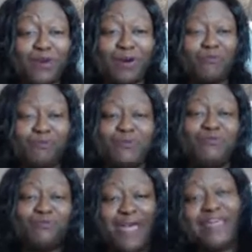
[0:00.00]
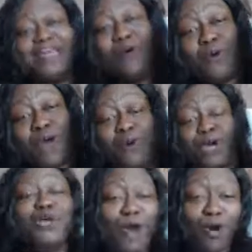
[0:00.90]
What
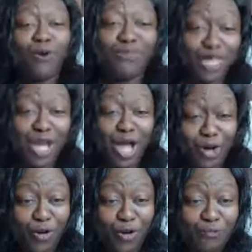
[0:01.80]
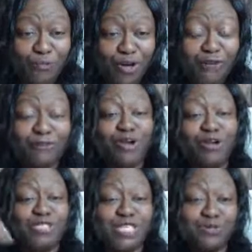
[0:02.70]
do you owe on that home
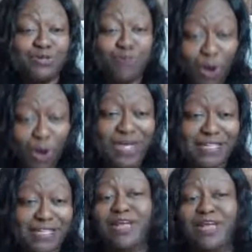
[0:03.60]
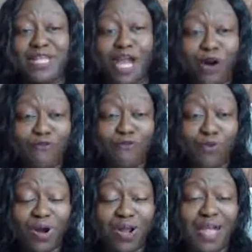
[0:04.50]
versus what we can sell that home
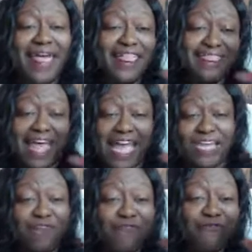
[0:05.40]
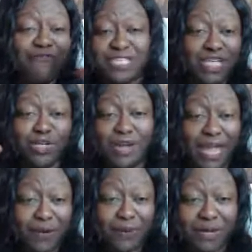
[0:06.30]
for? That difference is your
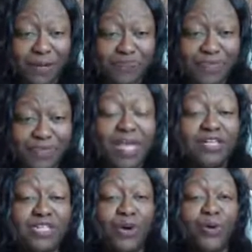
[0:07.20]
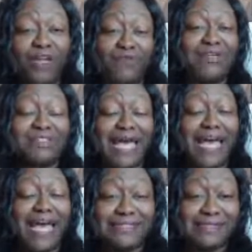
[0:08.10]
equity. Correct. So if you
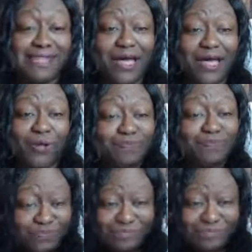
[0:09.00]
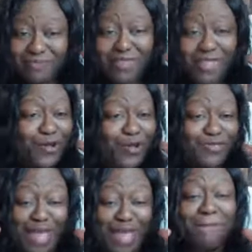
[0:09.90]
decide to sell,
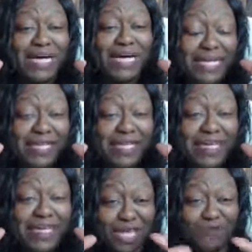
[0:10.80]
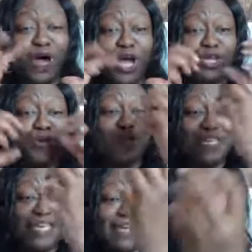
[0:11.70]
that money is what you'll
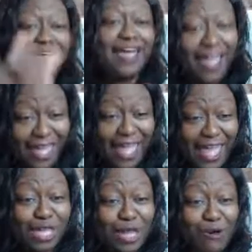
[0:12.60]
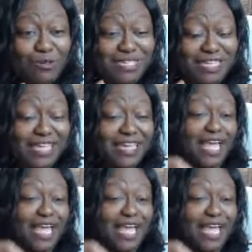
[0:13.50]
get at closing,